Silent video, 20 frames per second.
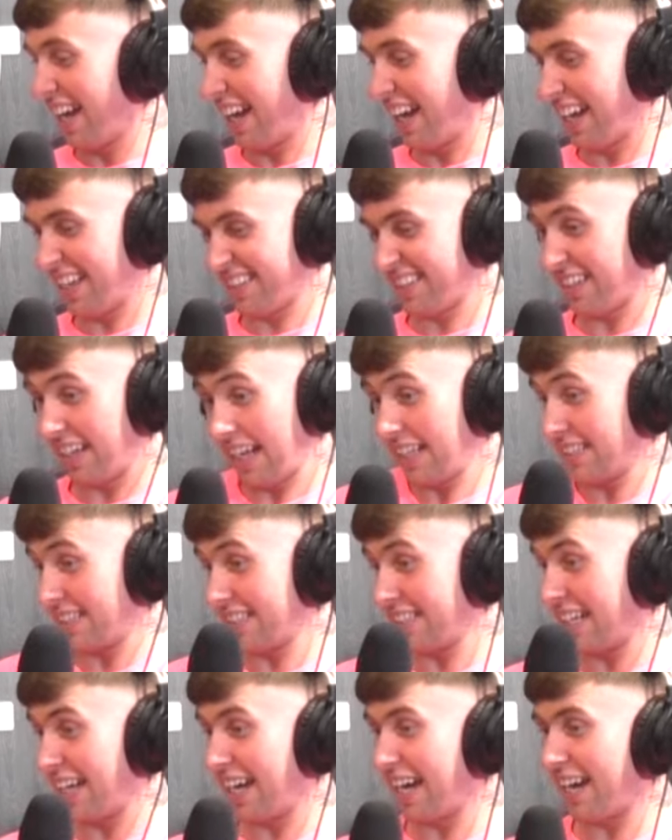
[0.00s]
uh, as I
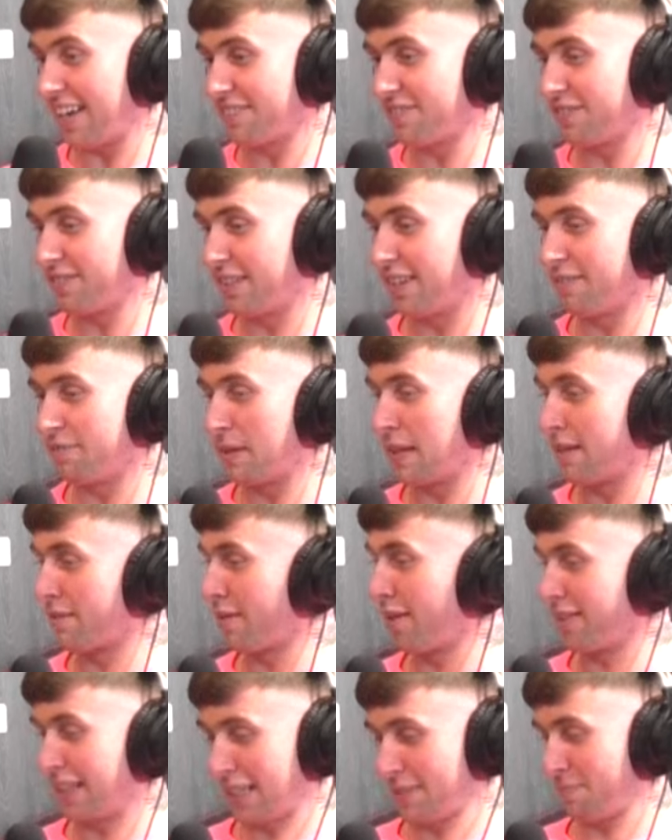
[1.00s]
say, I've, I've been
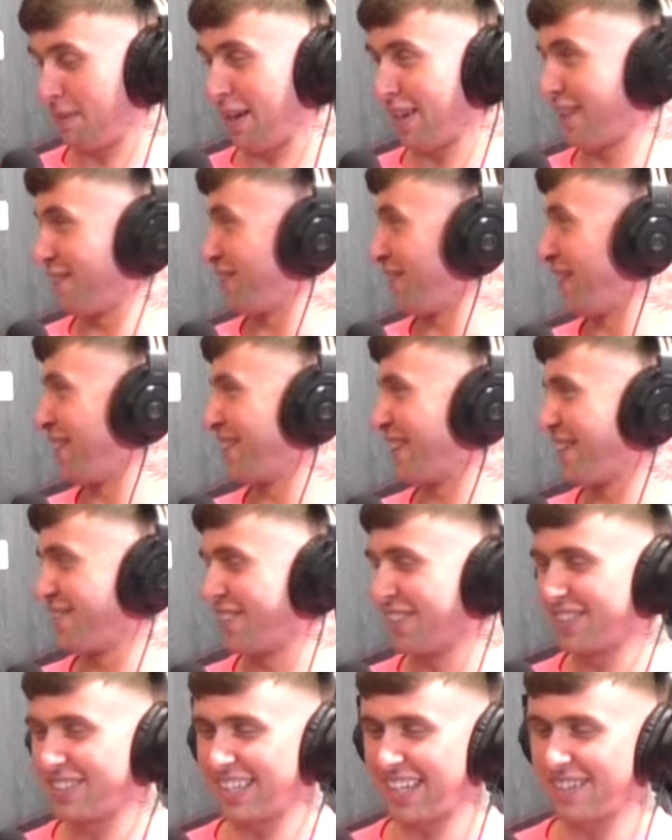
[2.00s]
around this block a few a
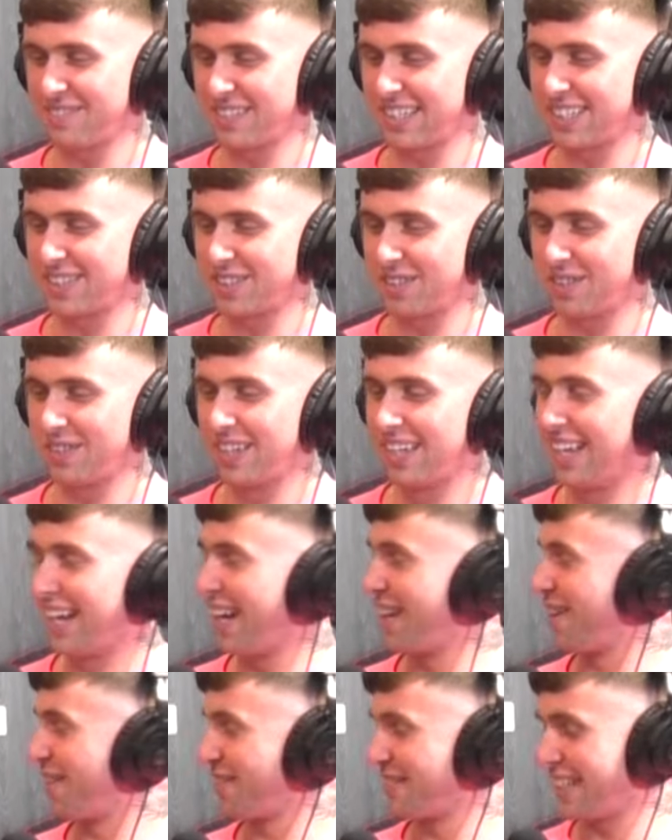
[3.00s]
few times, like yeah. so
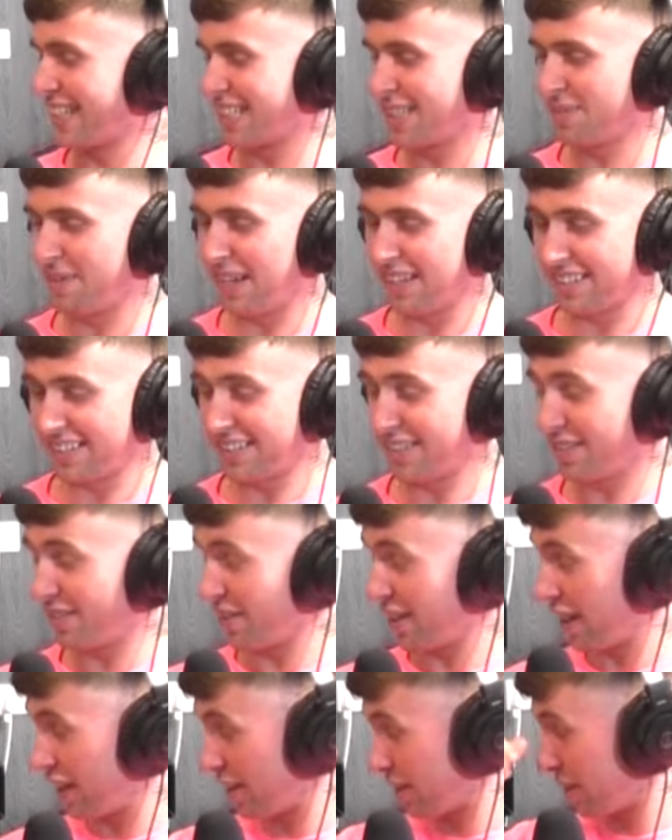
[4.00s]
I know what they expect and I know
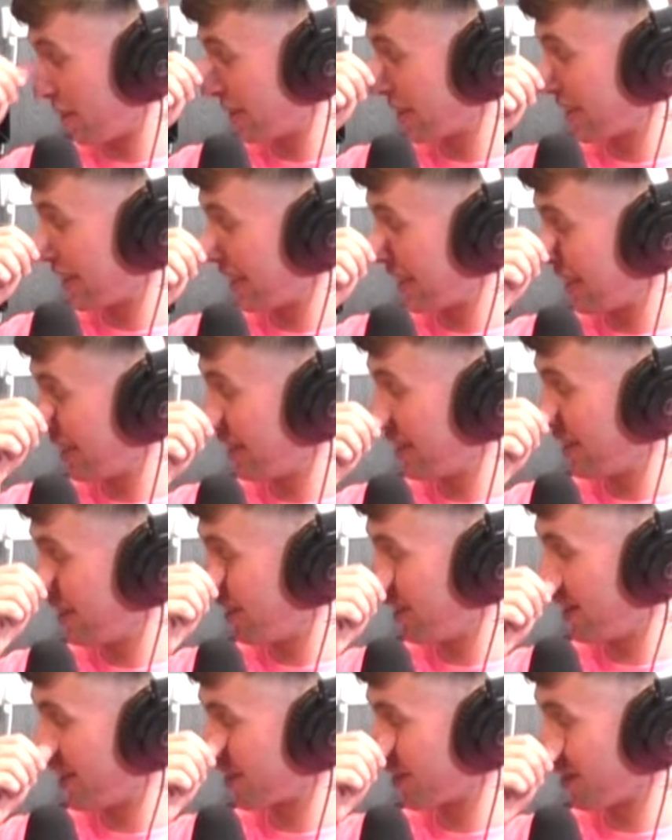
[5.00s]
how it always uh,
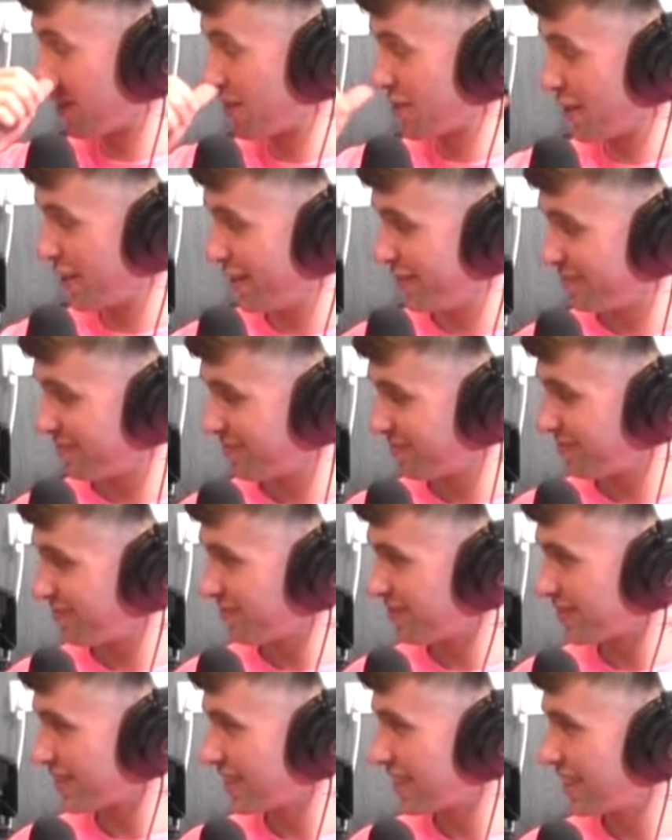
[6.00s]
how it turns out.
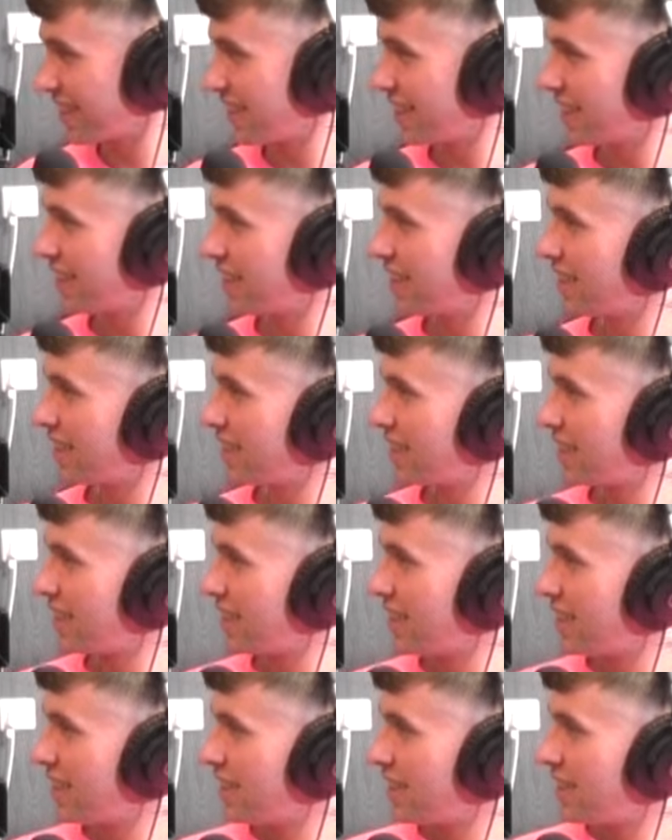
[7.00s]
Yeah, do you ever find
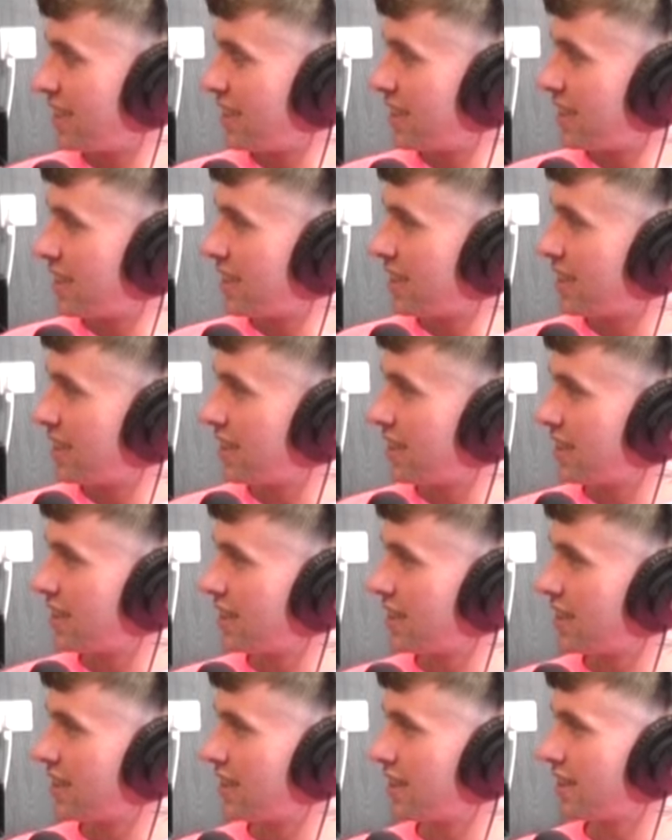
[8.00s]
that people do people
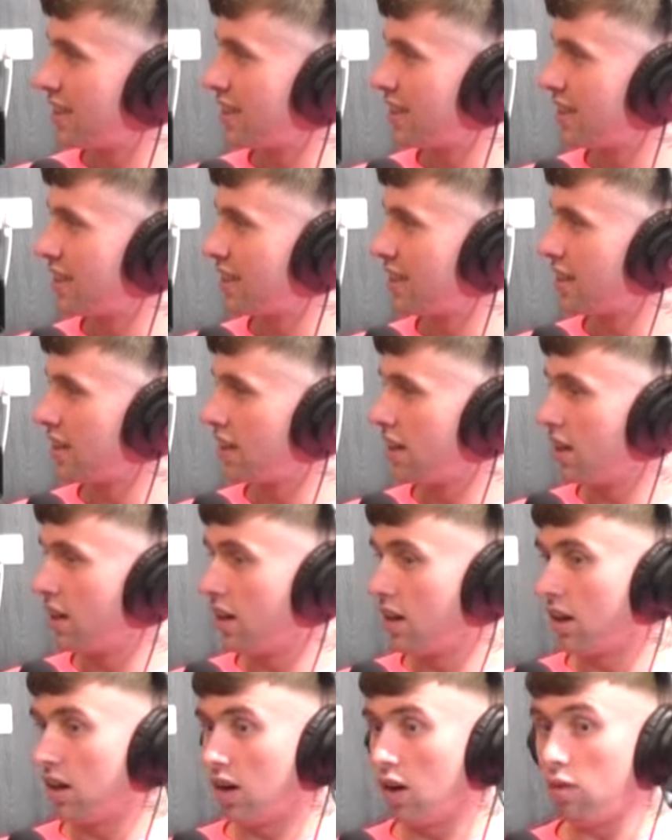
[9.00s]
judge you at all if?
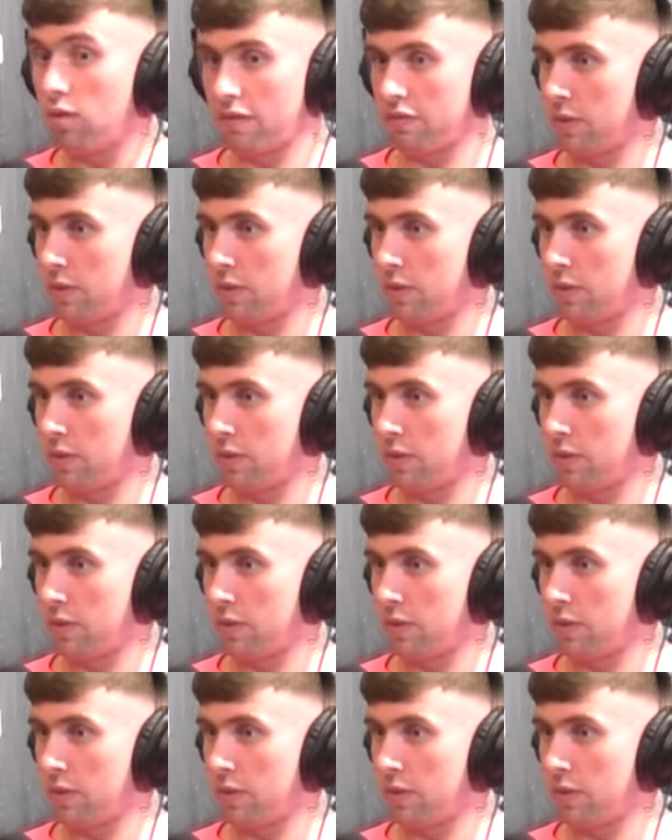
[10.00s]
Oh,